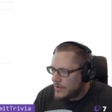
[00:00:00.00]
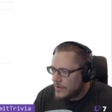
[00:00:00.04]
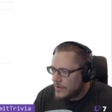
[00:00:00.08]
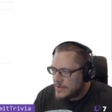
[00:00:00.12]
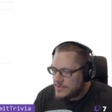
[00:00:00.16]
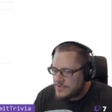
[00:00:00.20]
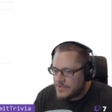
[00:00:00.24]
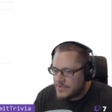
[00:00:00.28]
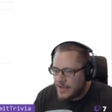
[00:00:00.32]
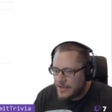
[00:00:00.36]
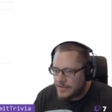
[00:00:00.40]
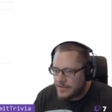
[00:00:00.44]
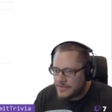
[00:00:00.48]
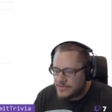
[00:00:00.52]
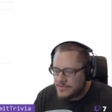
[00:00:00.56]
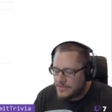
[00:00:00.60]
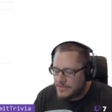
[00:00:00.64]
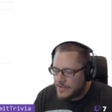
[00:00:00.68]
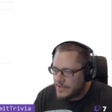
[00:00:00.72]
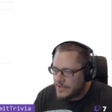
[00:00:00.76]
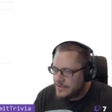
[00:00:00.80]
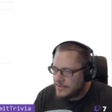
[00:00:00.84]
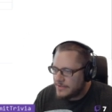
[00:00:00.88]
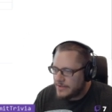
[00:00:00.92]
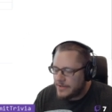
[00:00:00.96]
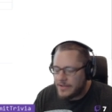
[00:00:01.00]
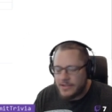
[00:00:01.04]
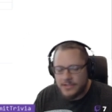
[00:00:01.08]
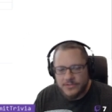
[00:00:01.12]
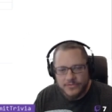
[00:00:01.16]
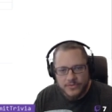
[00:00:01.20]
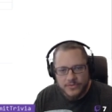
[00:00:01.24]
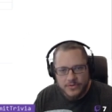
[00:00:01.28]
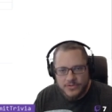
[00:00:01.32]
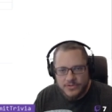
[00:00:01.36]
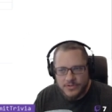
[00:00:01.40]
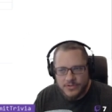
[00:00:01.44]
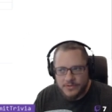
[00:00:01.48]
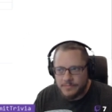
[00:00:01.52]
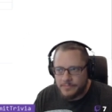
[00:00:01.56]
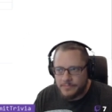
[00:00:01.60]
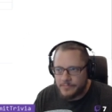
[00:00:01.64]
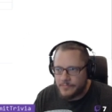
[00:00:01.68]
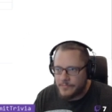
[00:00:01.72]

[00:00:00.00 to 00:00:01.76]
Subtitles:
OS X and Linux version.